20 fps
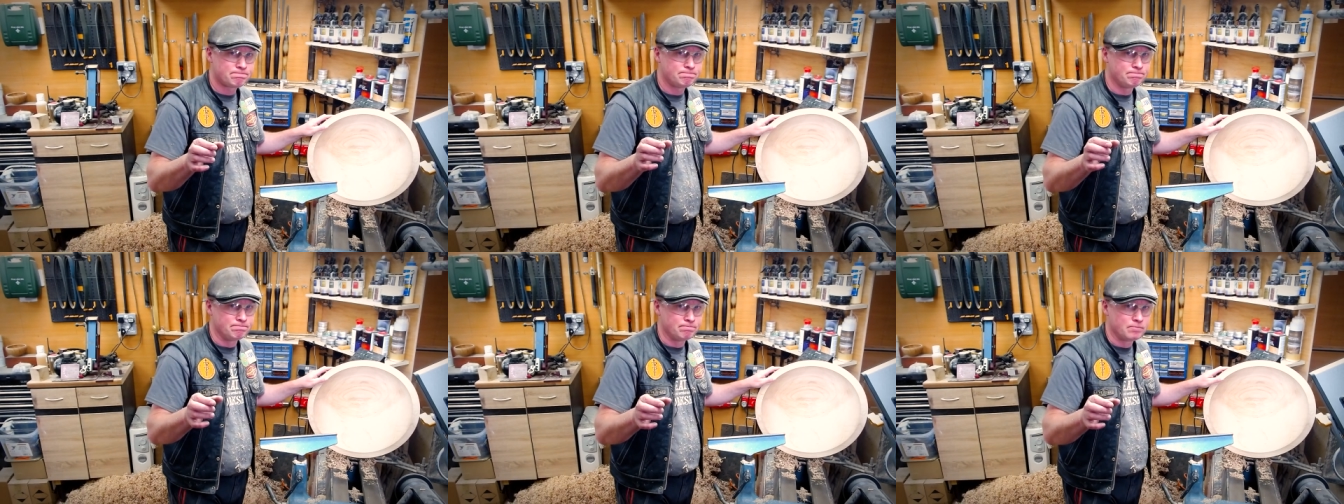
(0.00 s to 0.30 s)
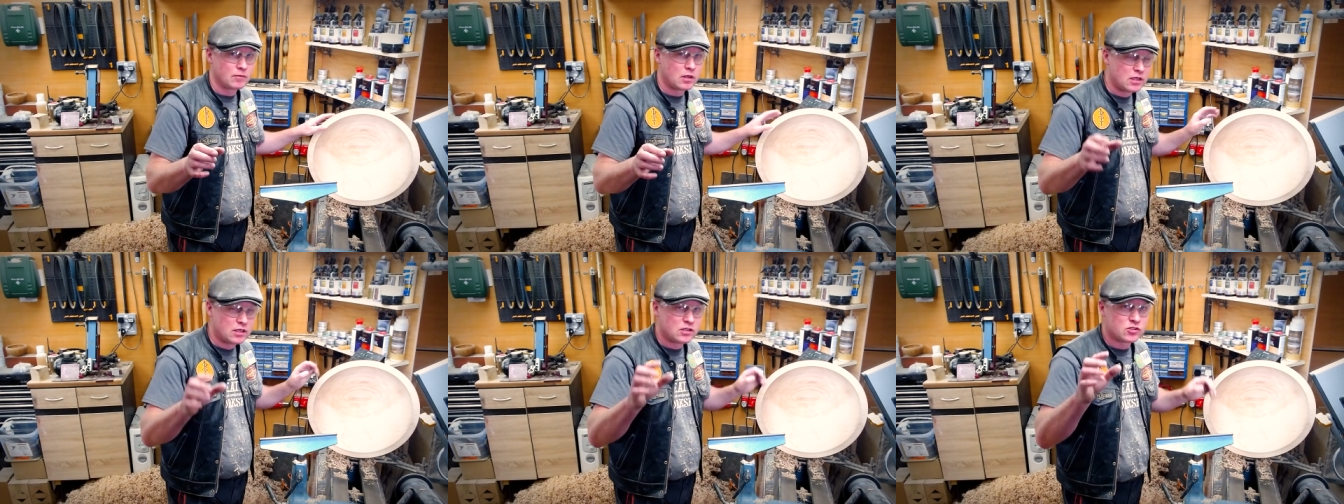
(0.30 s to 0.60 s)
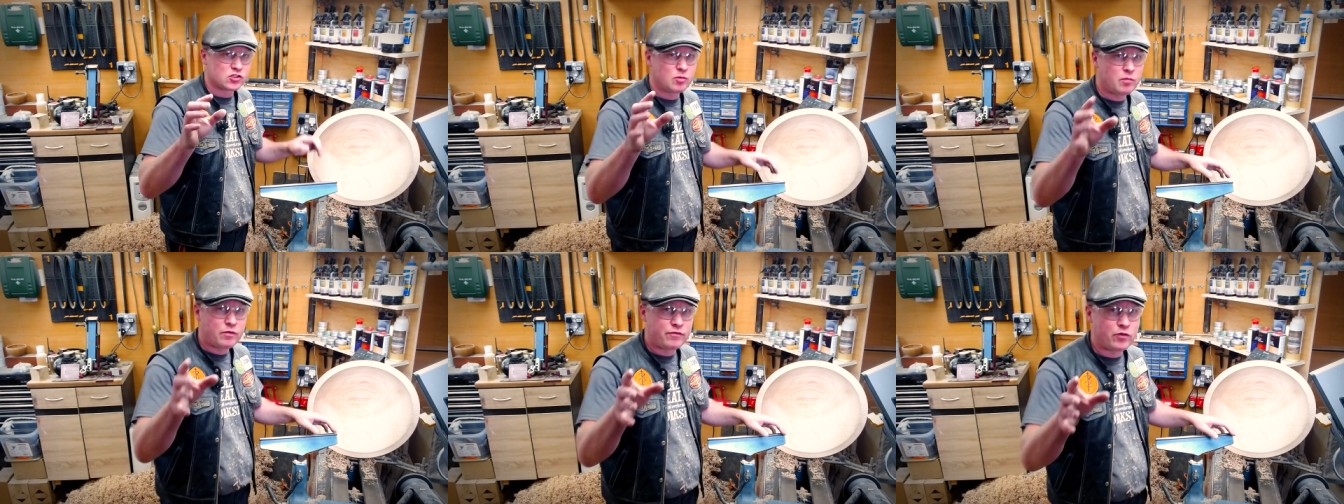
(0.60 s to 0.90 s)
Hmm.
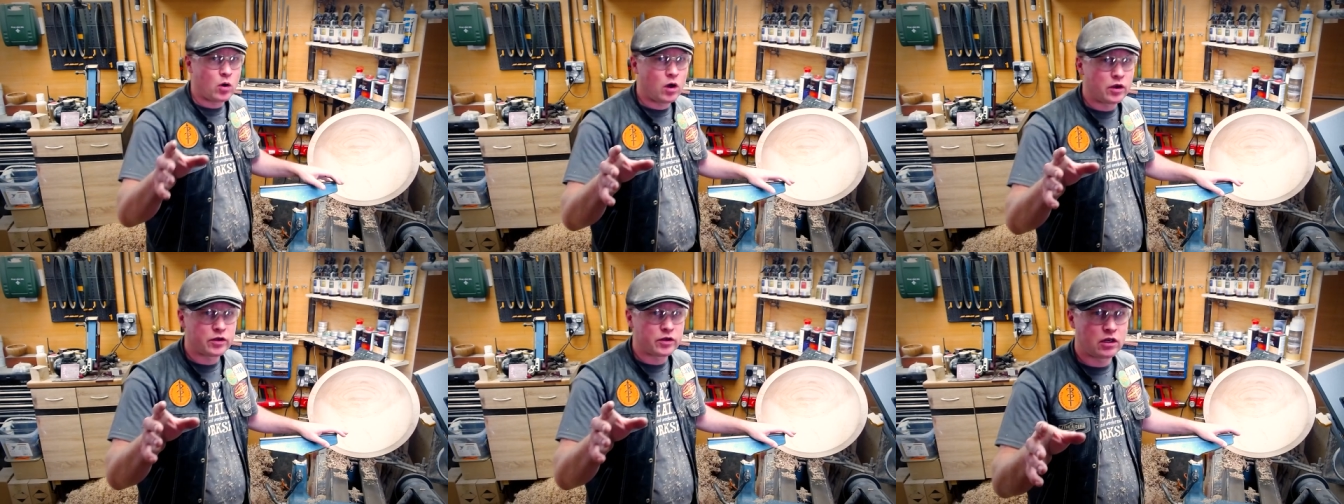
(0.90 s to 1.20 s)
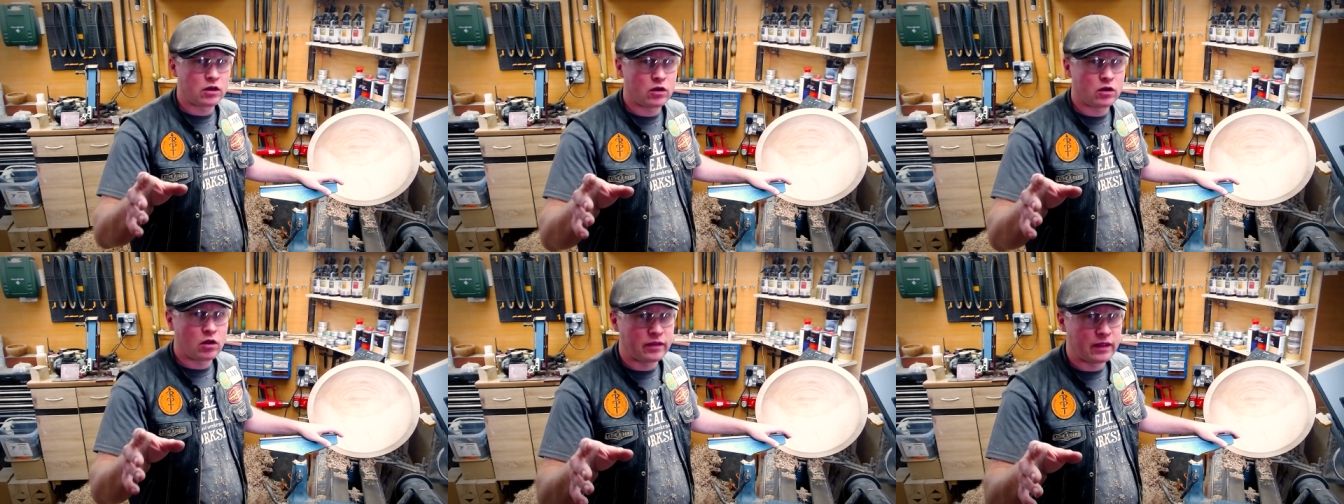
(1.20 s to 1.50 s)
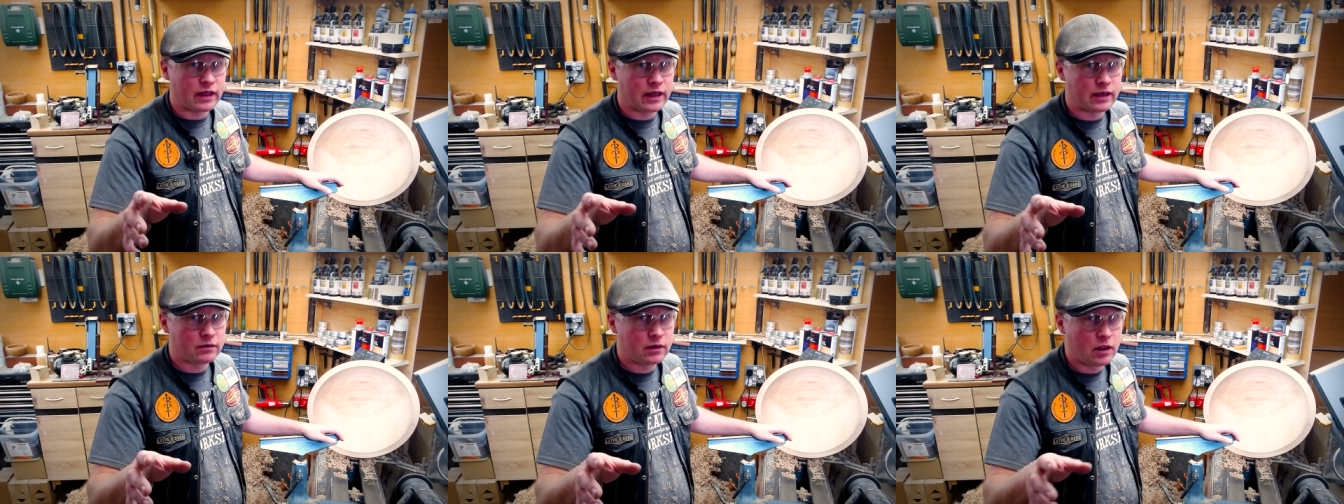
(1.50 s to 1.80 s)
Some of you aren't going to like
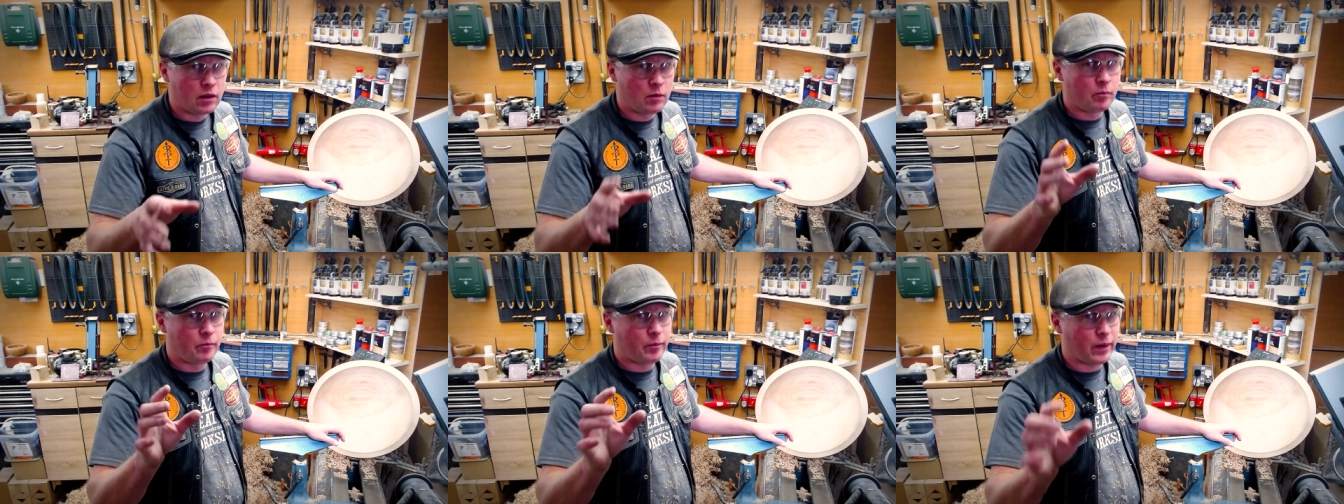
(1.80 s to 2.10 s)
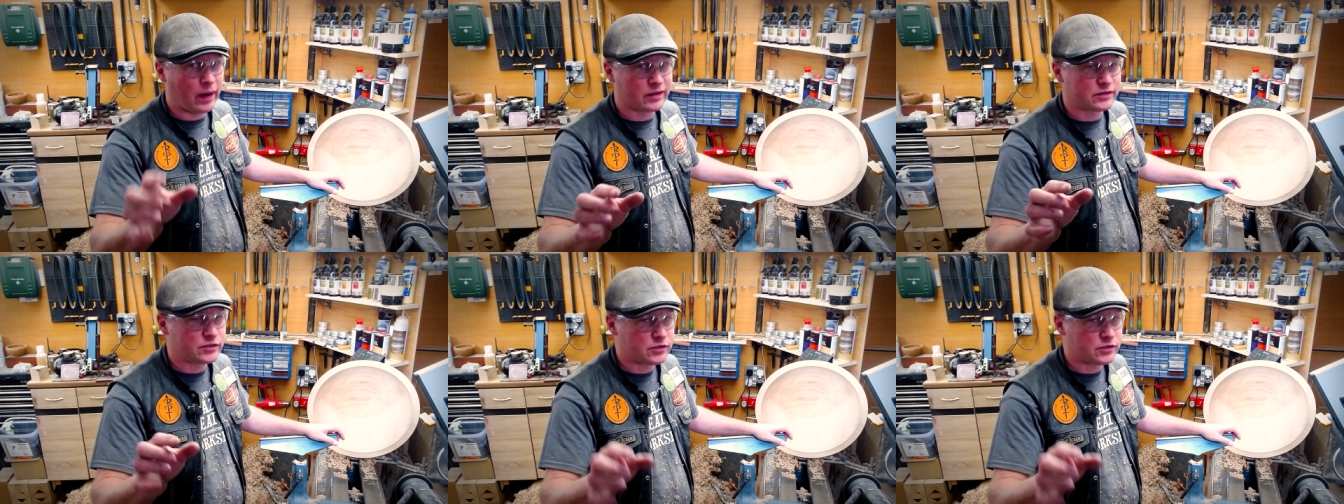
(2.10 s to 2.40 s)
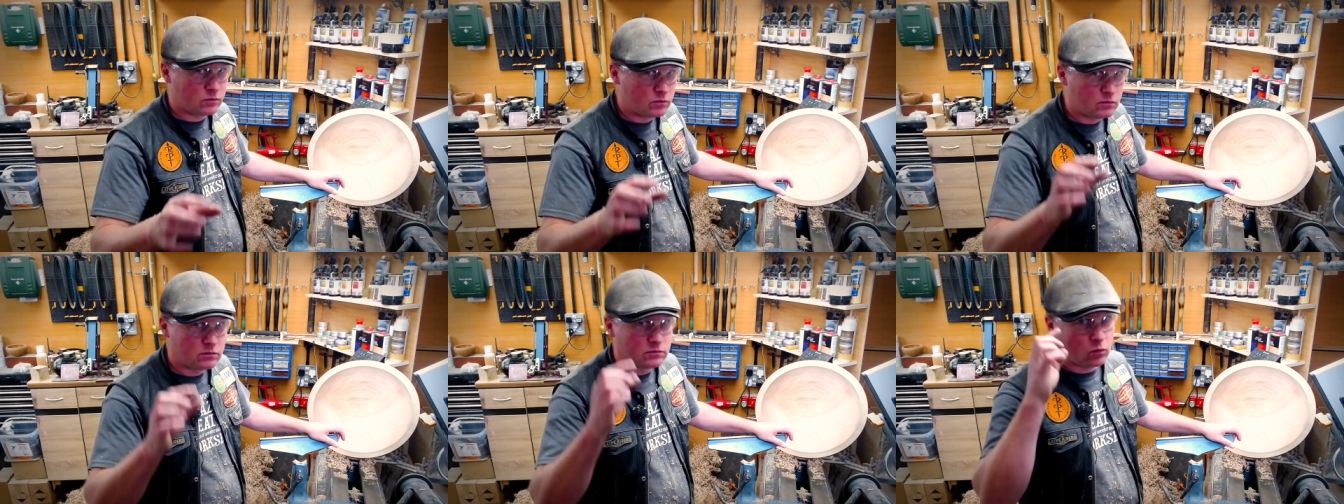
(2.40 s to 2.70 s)
that, but
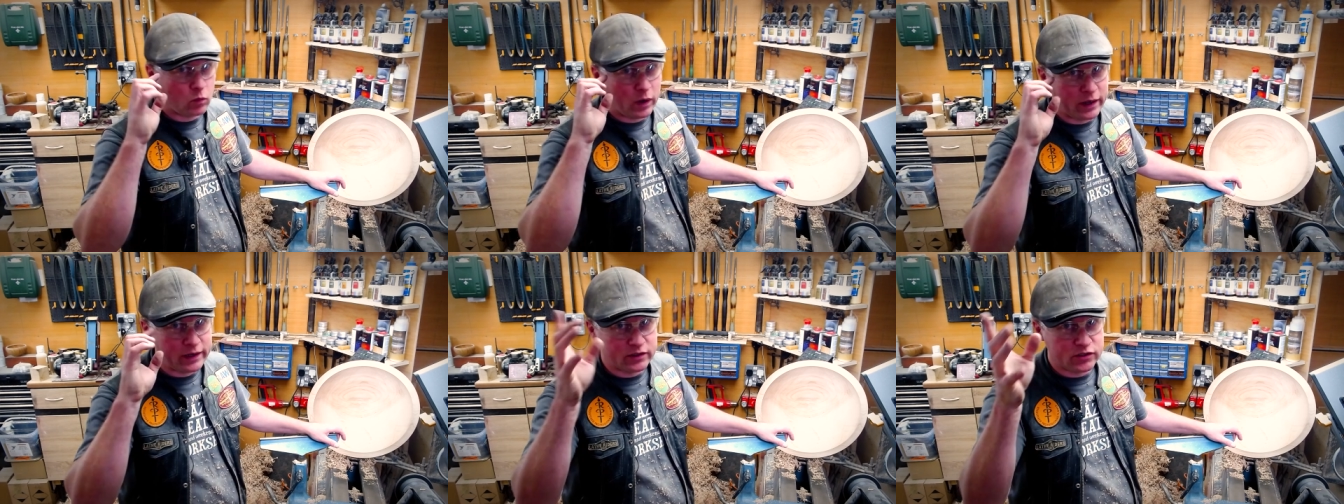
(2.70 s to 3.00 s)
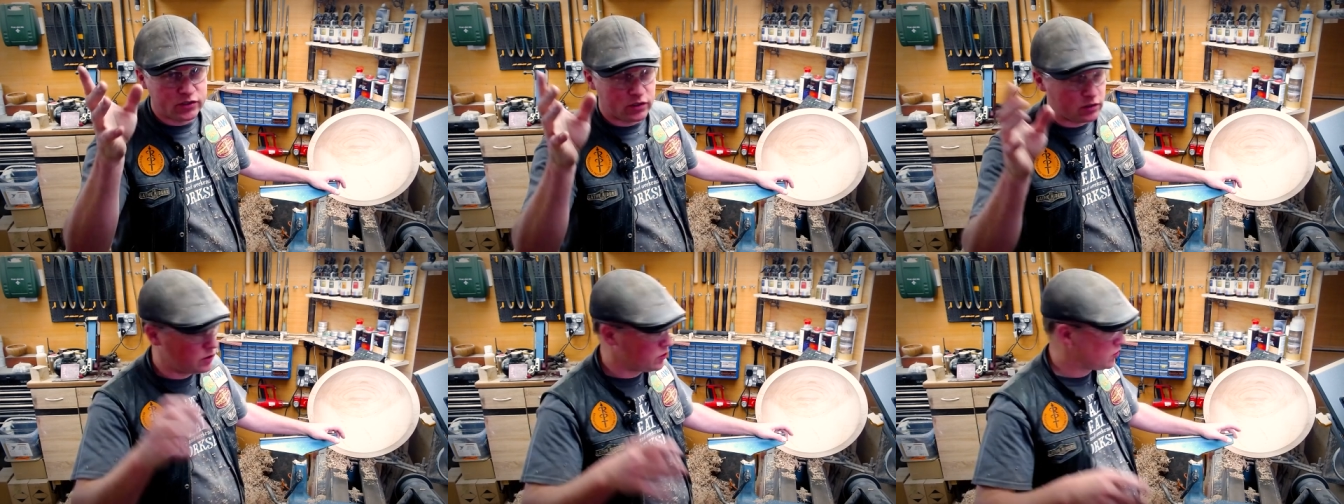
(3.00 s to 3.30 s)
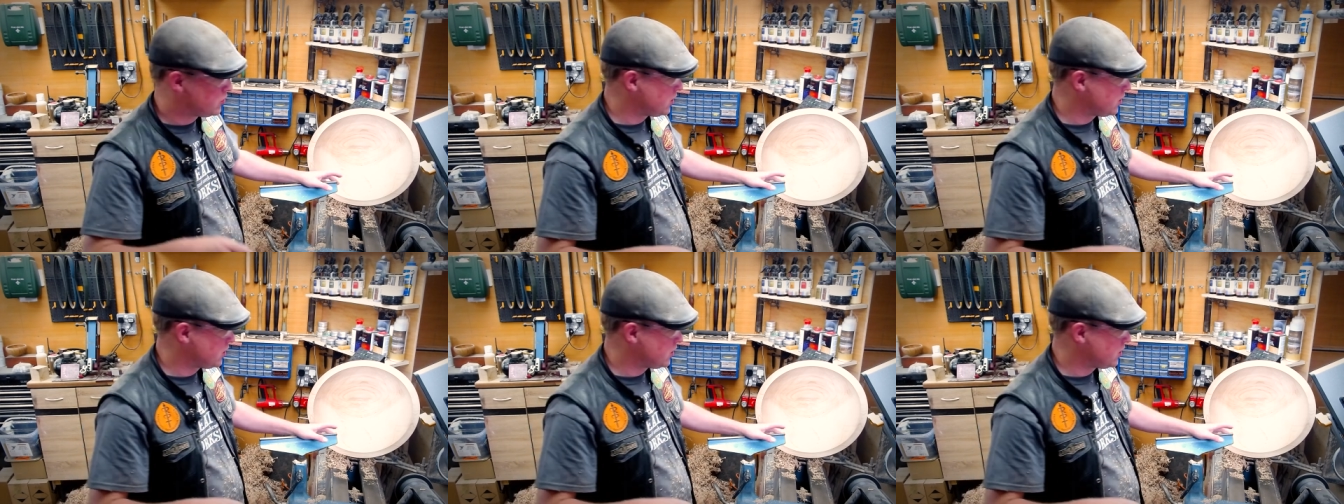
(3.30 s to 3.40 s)
wait till you